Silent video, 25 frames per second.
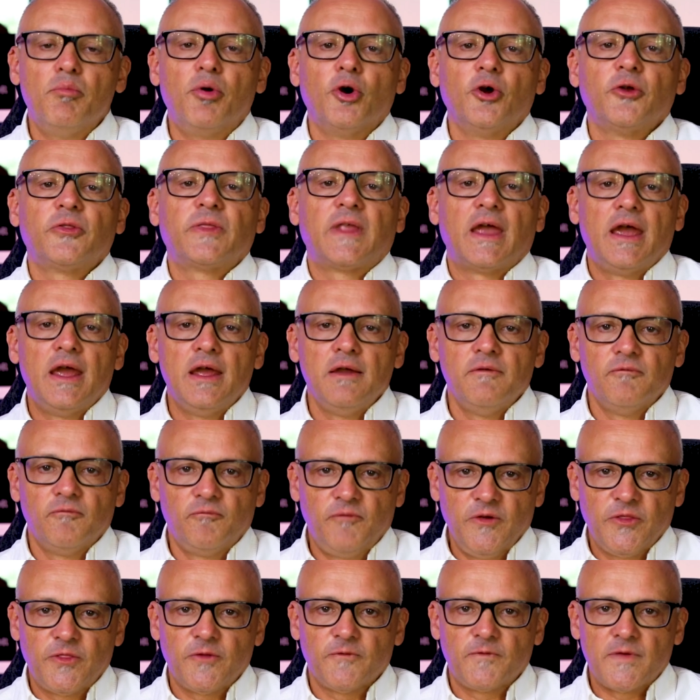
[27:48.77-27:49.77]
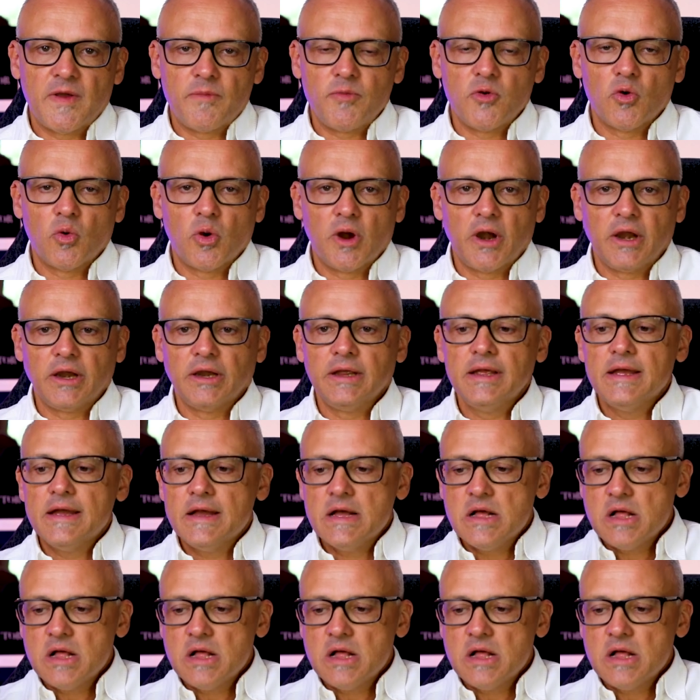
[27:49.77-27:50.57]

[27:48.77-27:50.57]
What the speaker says: birthday, 5th of February,